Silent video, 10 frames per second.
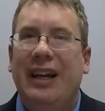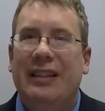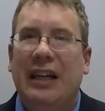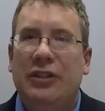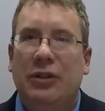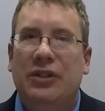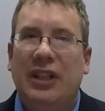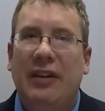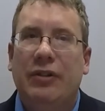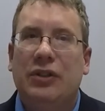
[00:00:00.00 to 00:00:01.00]
and that your
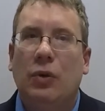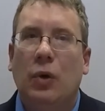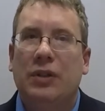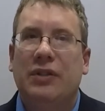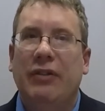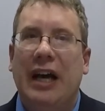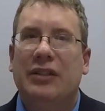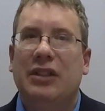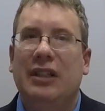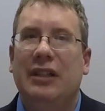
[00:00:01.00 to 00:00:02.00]
safest course of
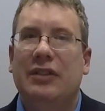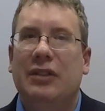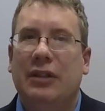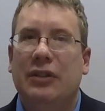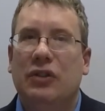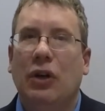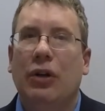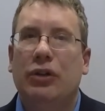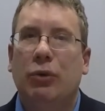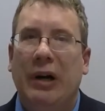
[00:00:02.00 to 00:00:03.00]
action is to
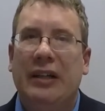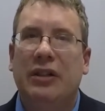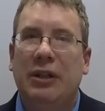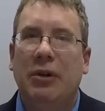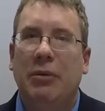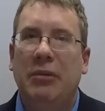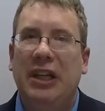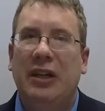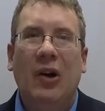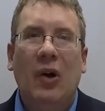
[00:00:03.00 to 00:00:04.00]
consult directly with
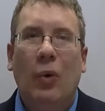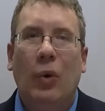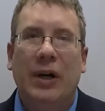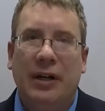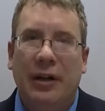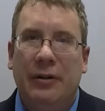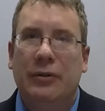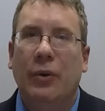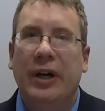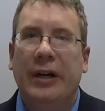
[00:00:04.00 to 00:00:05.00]
me or another
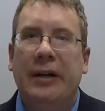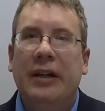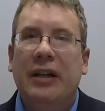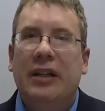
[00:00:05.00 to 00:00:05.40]
lawyer